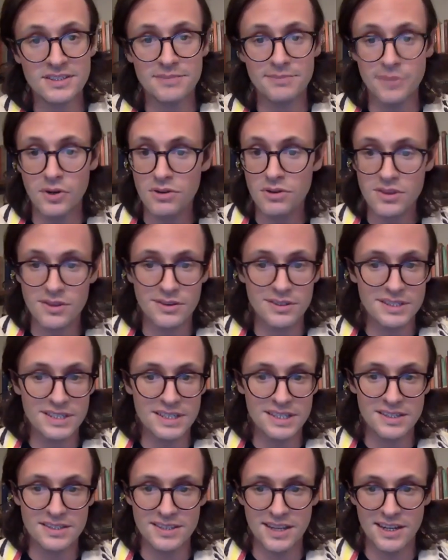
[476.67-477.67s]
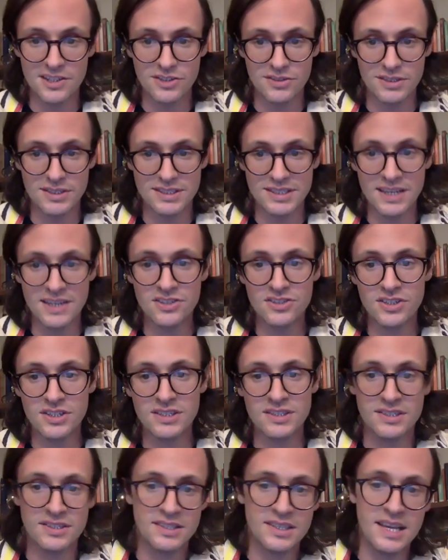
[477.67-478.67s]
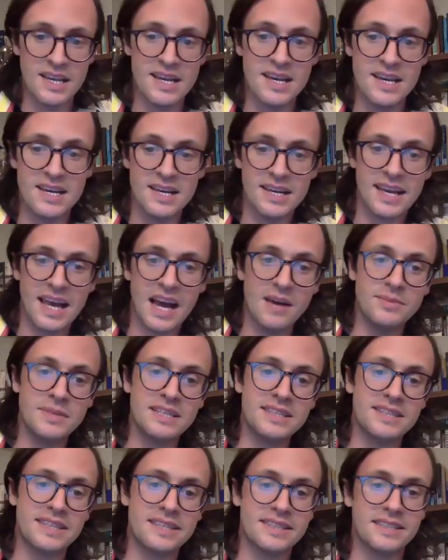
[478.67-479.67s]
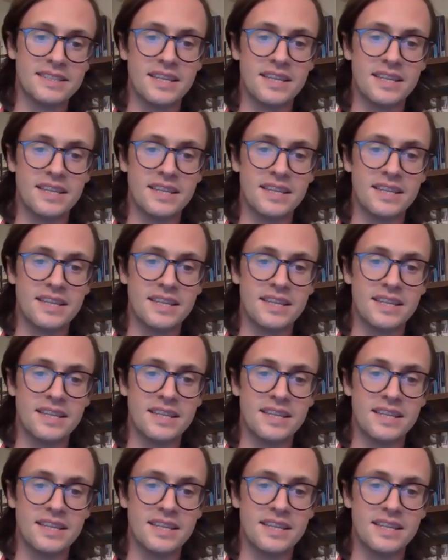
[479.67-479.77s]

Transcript: both 13th century sages, comment that